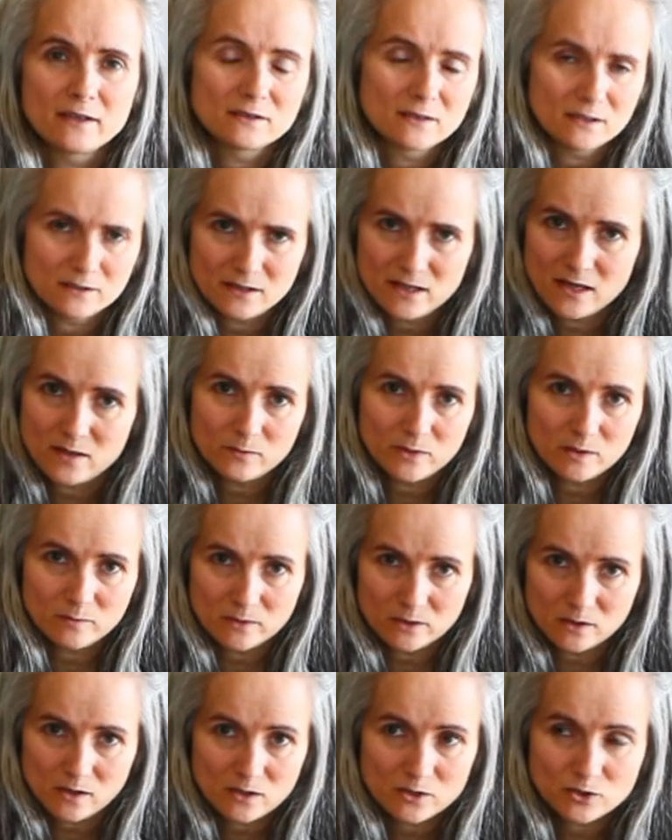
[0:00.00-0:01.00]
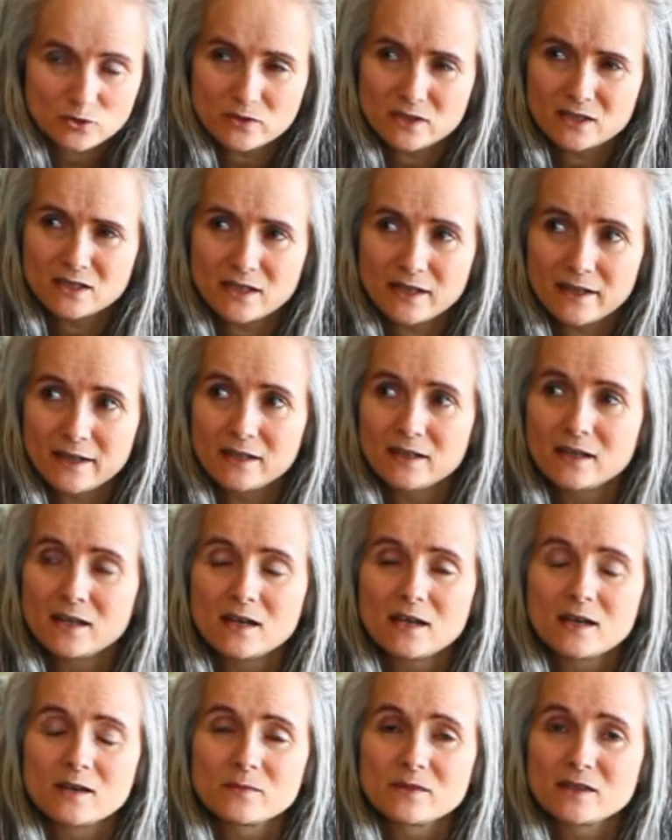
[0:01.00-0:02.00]
and let that be my laundry day,
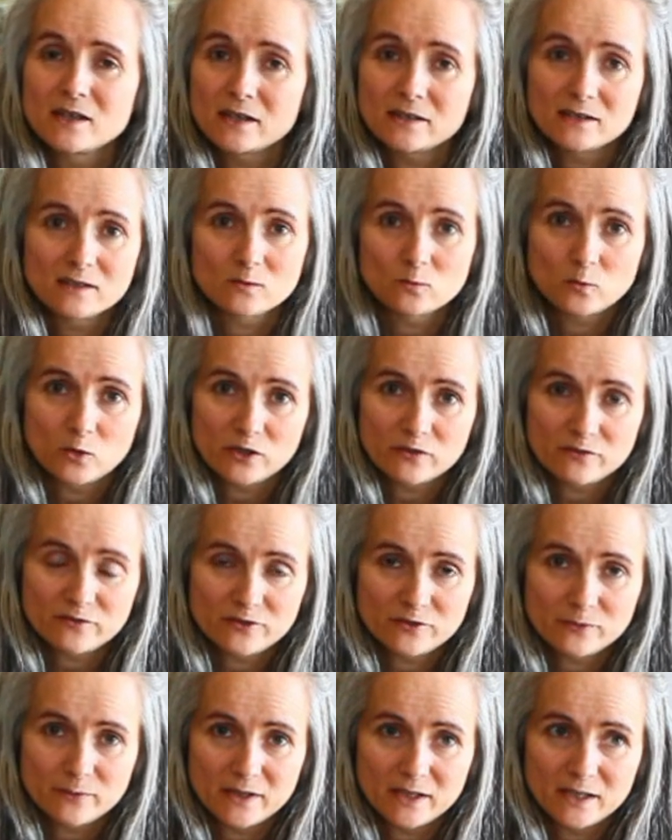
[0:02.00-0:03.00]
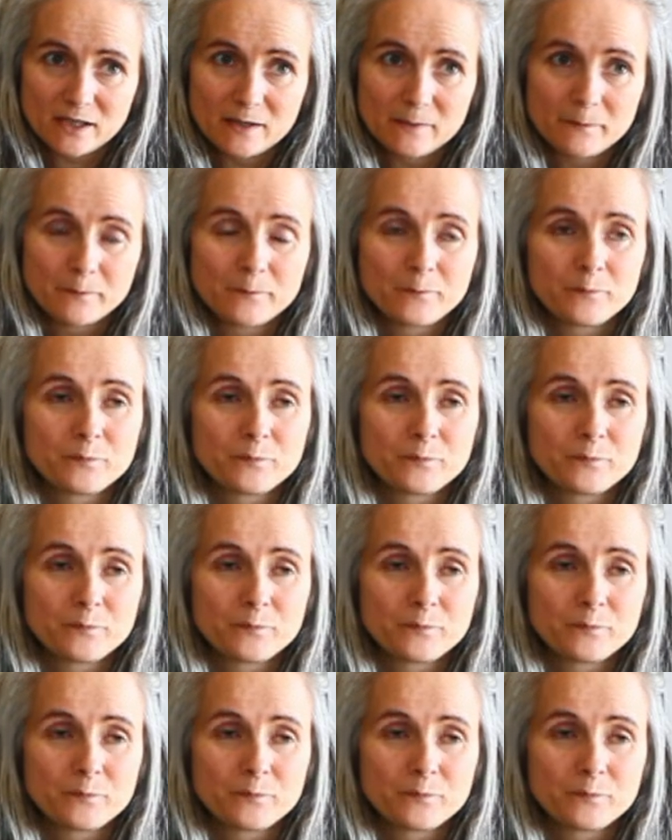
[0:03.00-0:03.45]
but that didn't work for me.